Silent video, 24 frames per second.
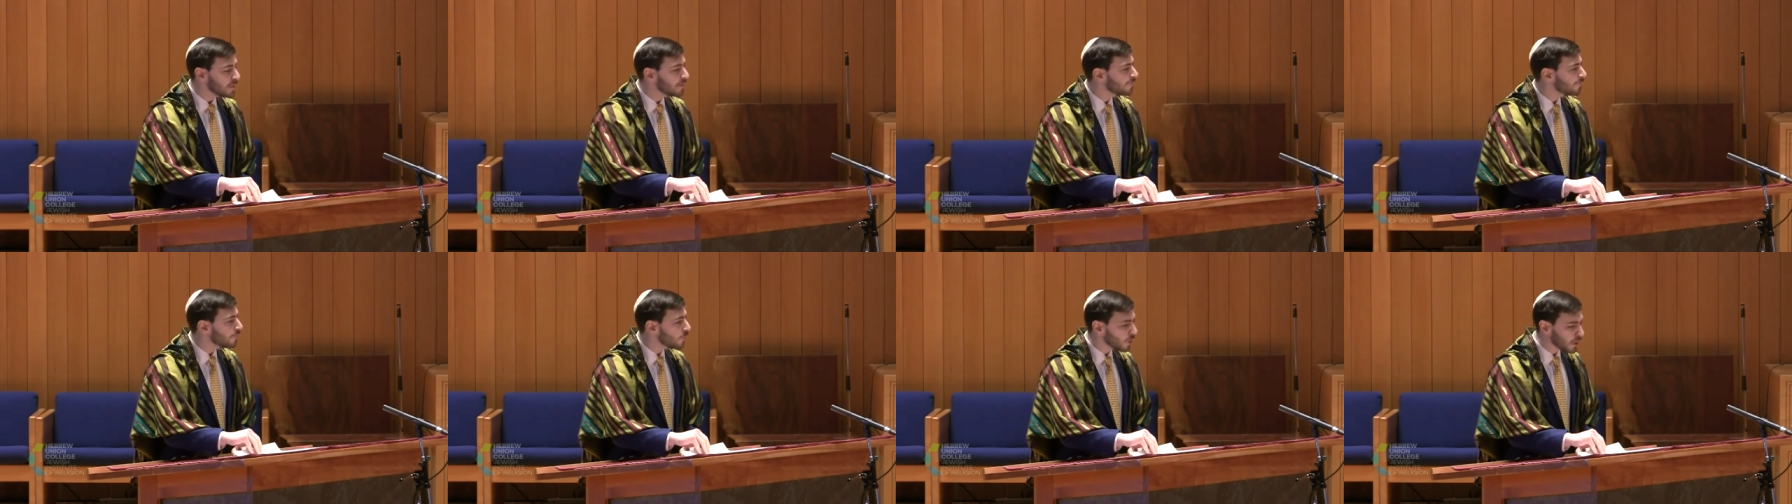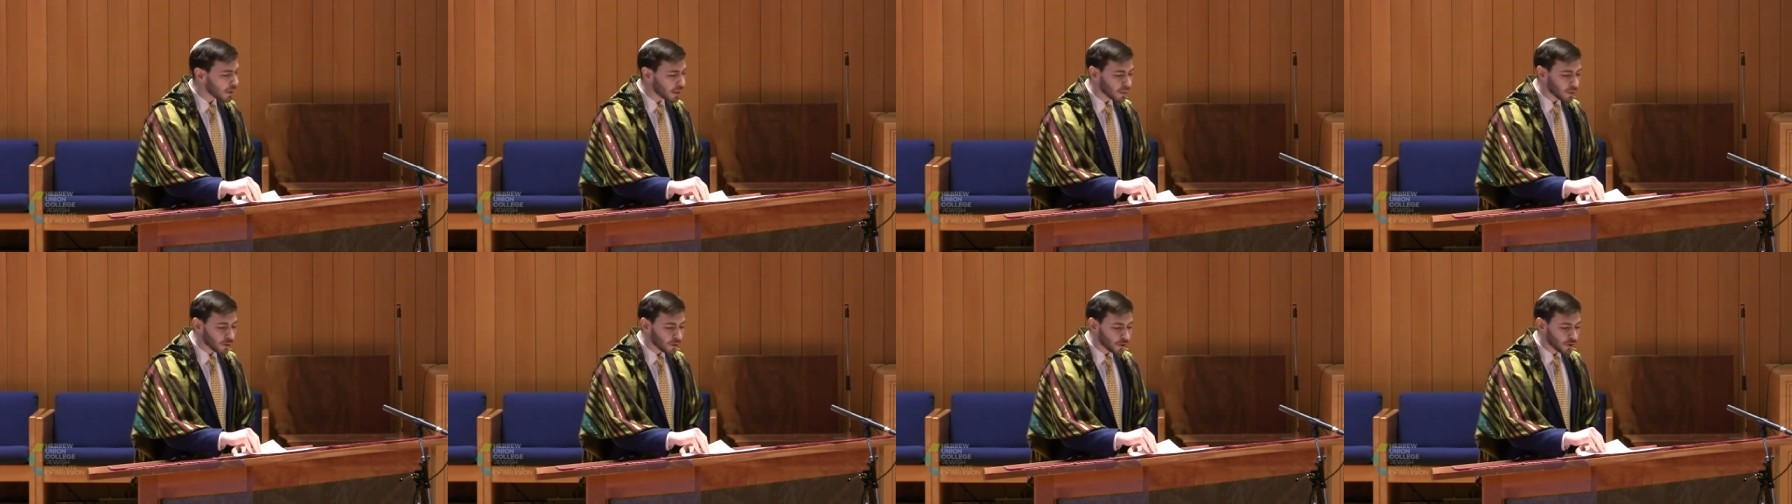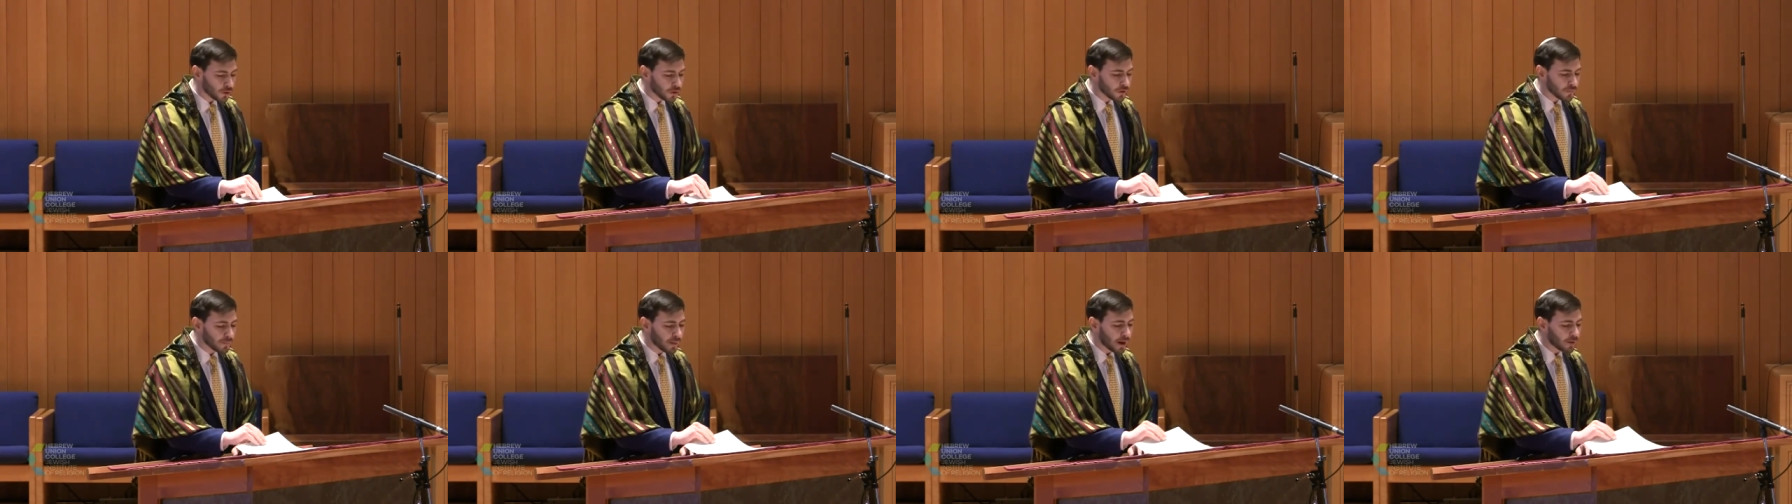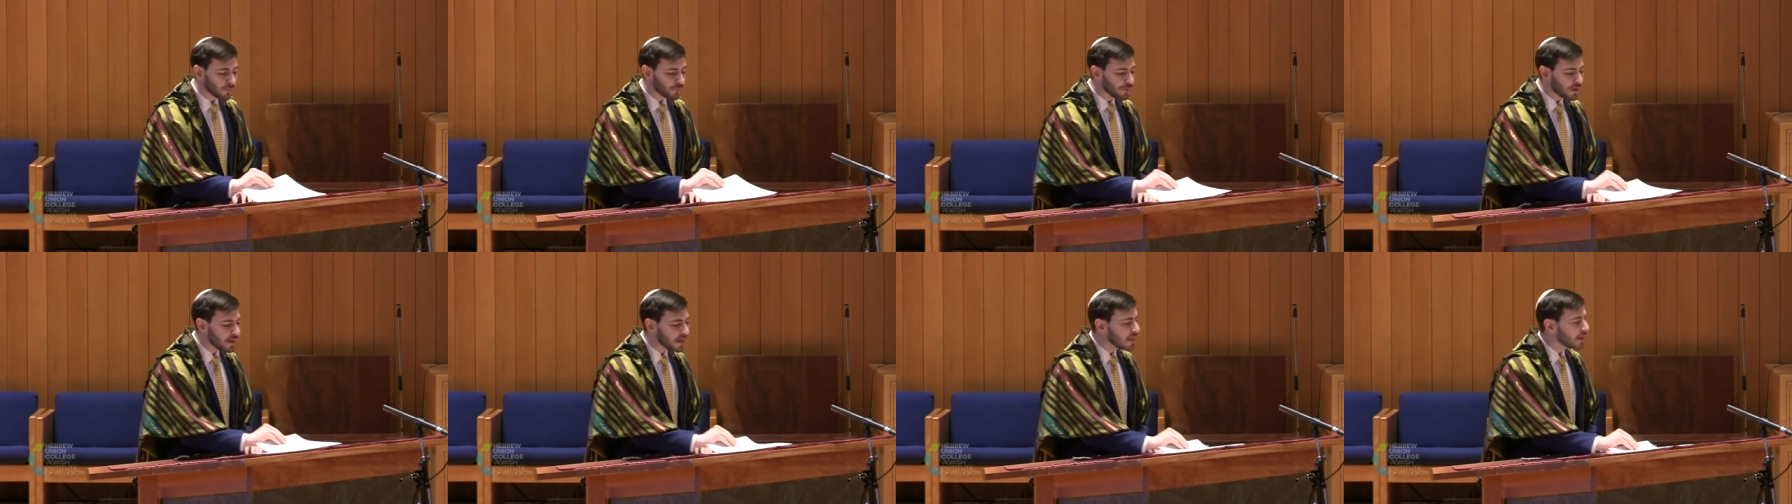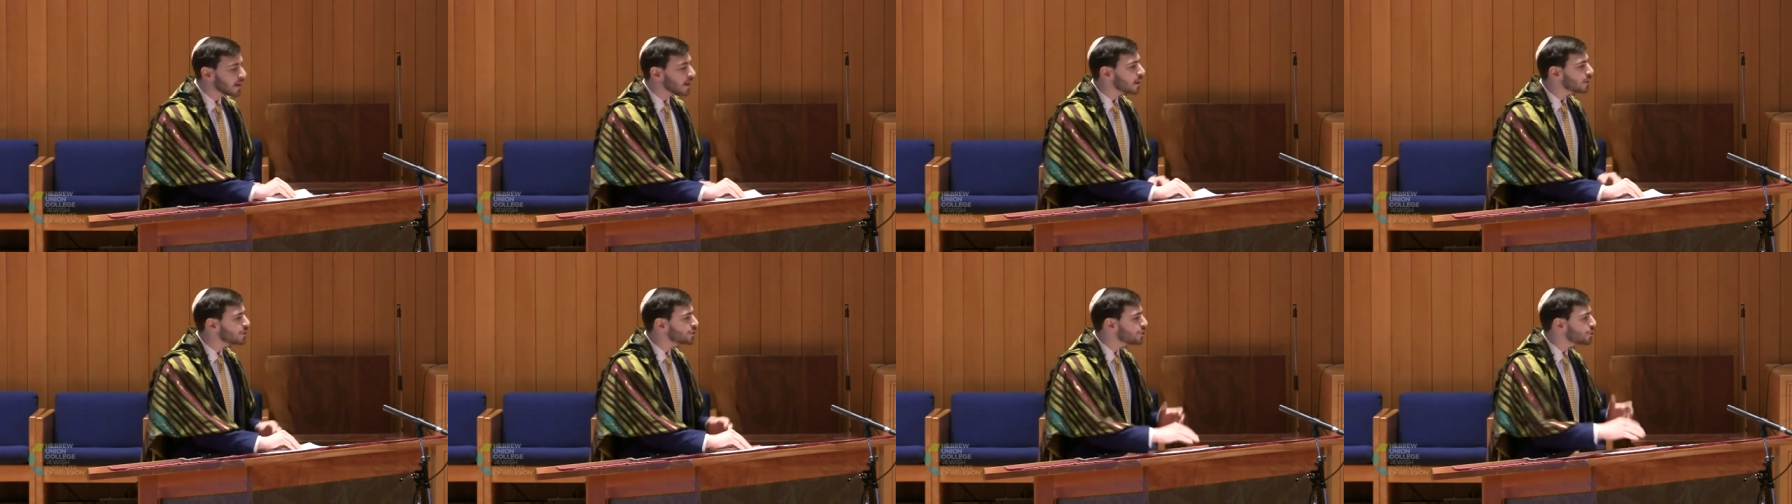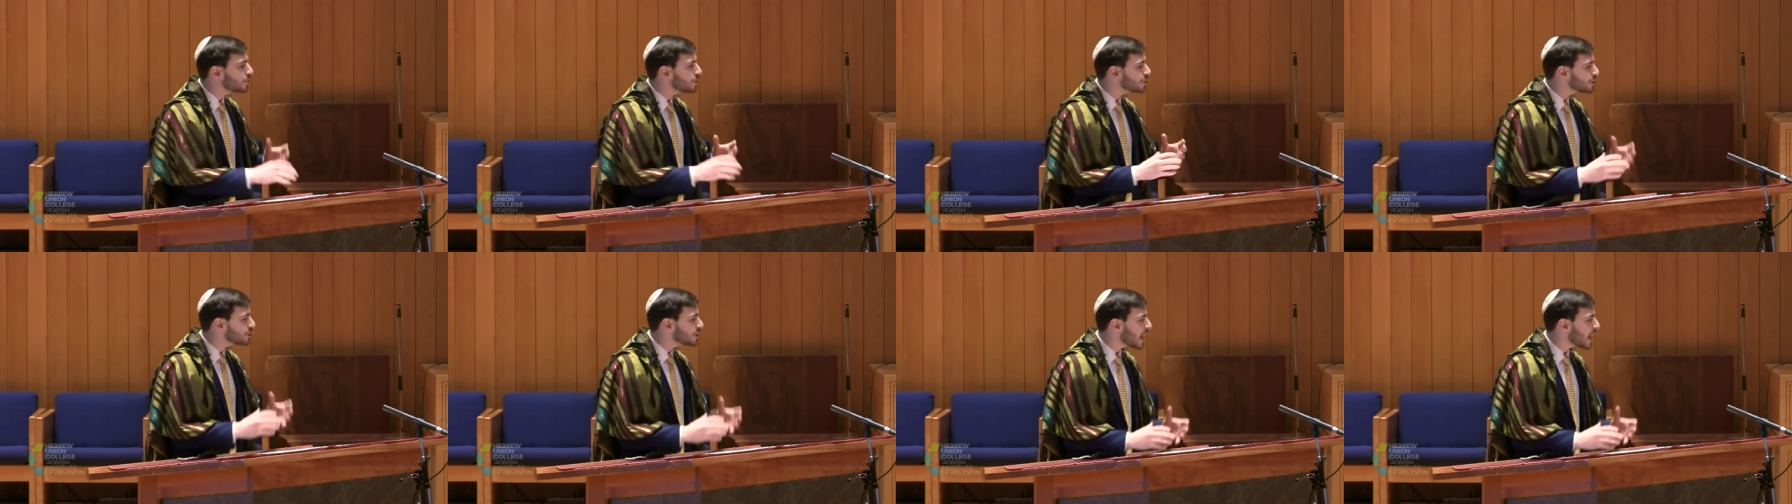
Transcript: fully learned by reading a Jewish